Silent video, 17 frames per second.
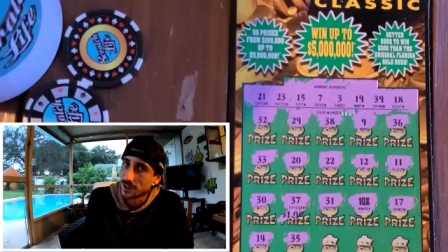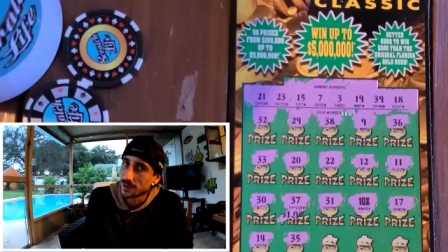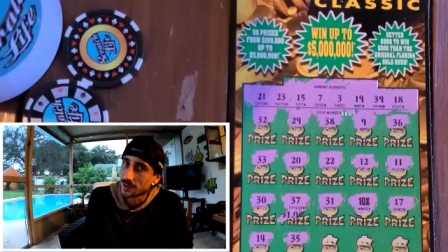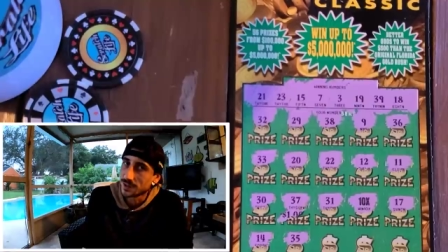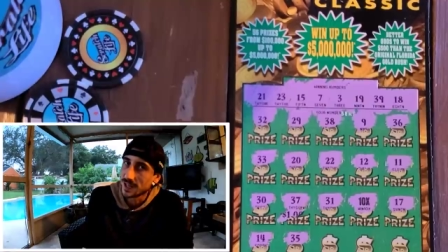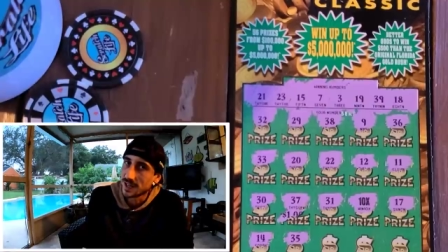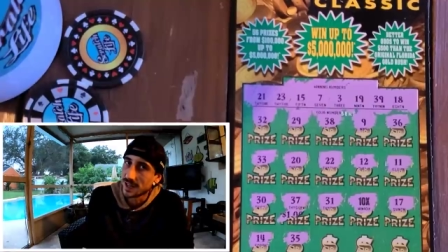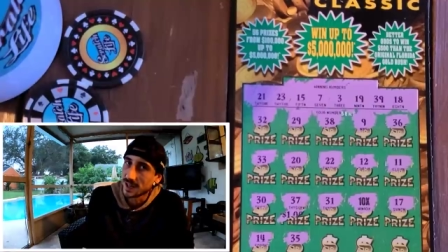
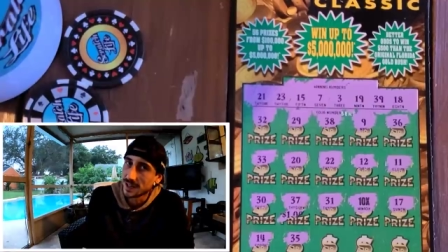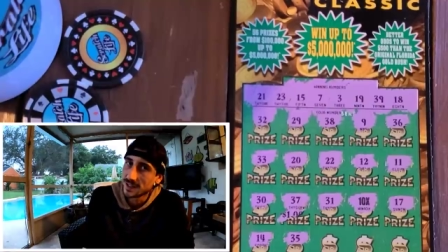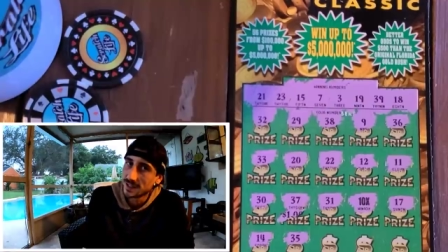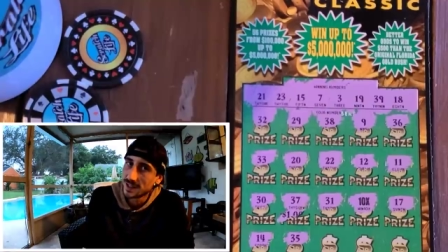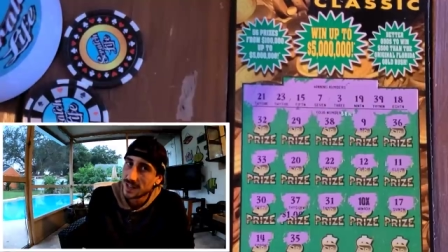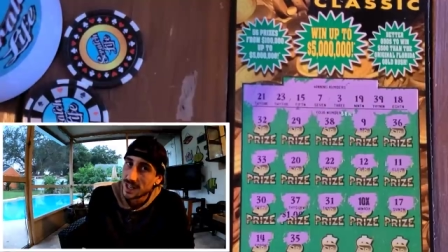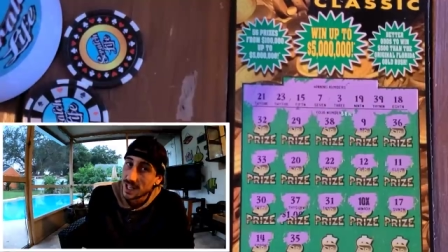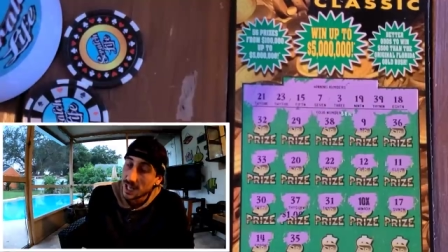another
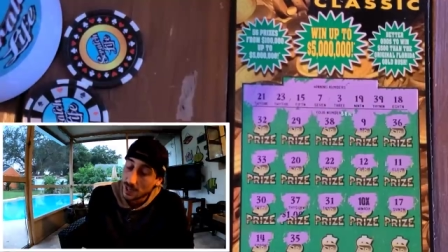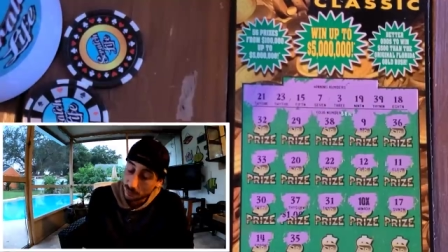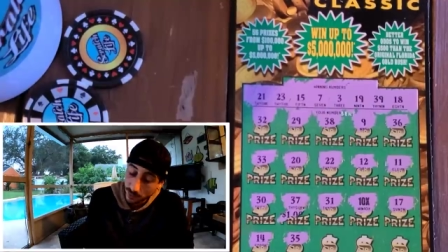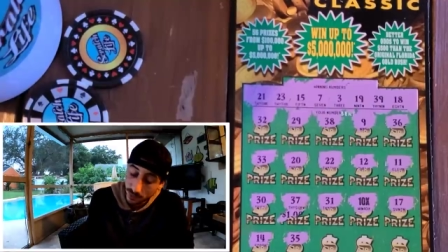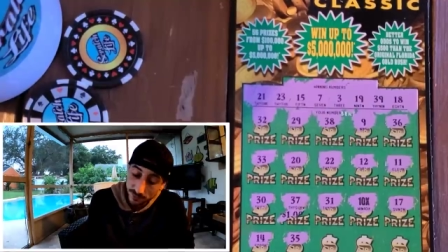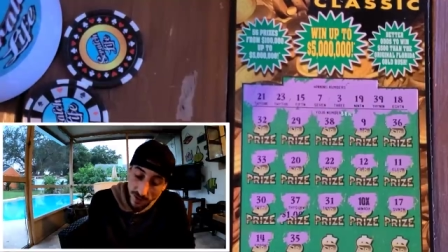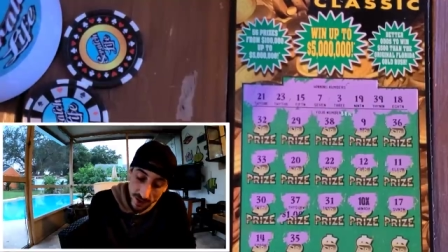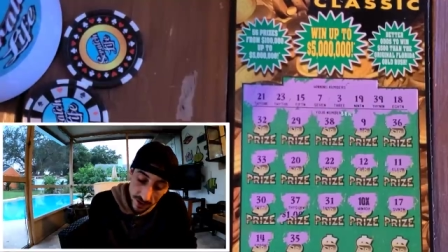10x.
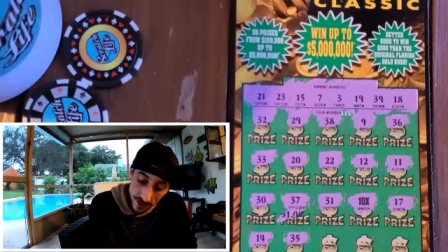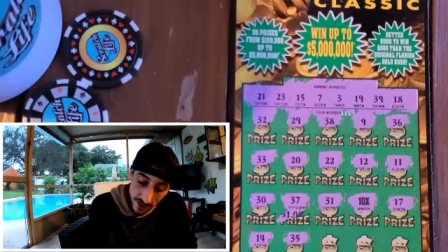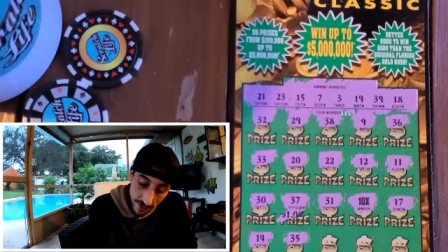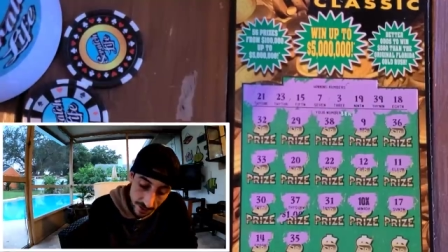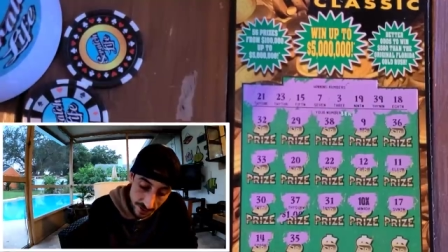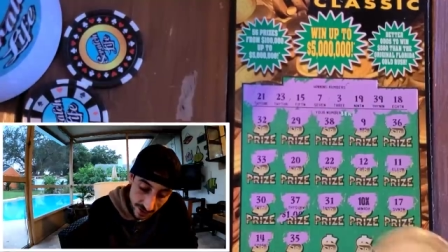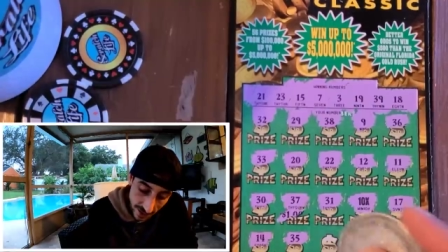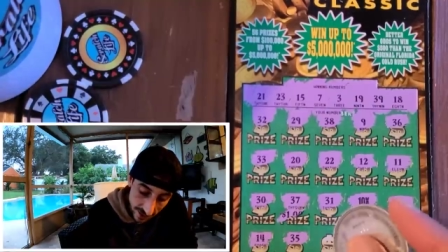If we find
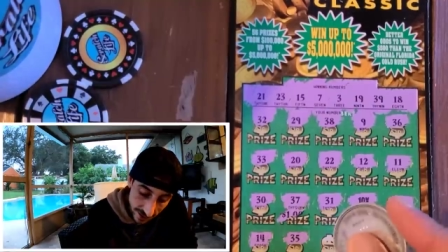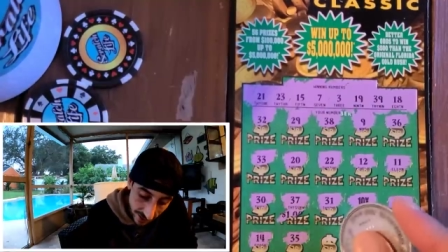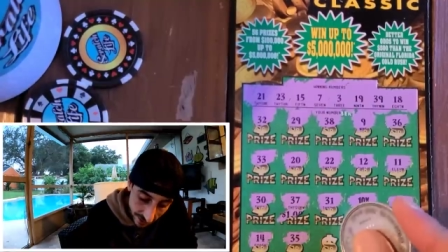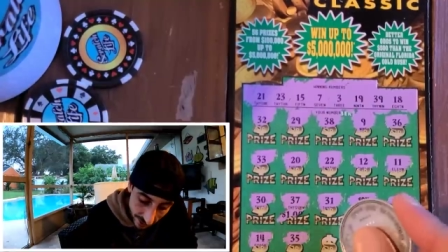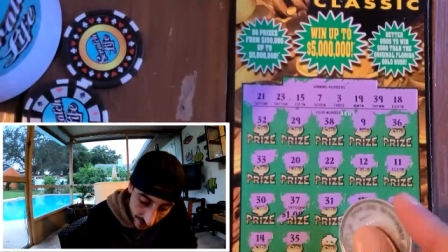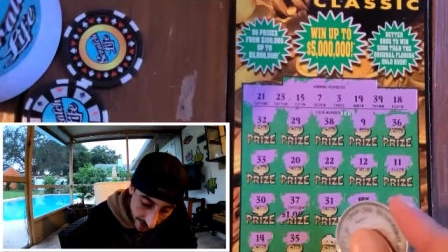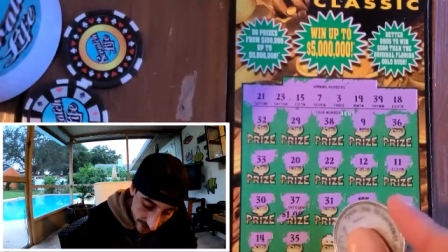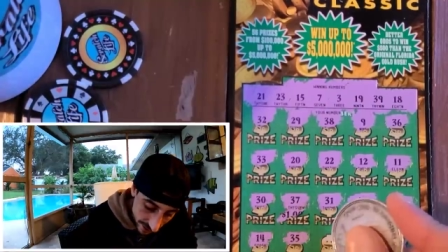another
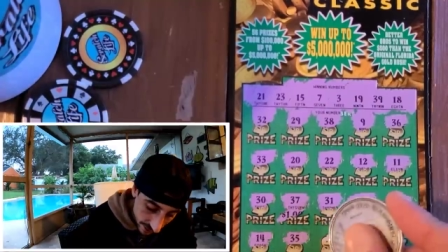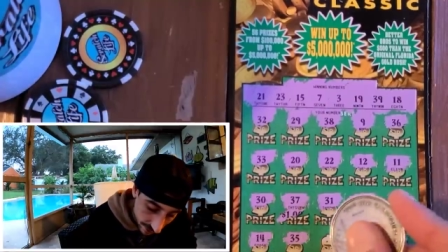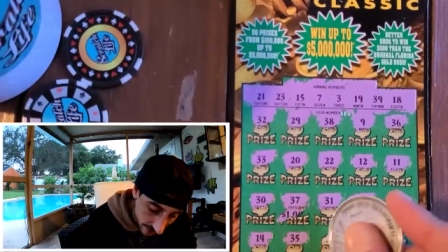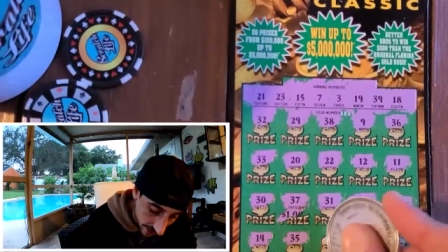10x, you guys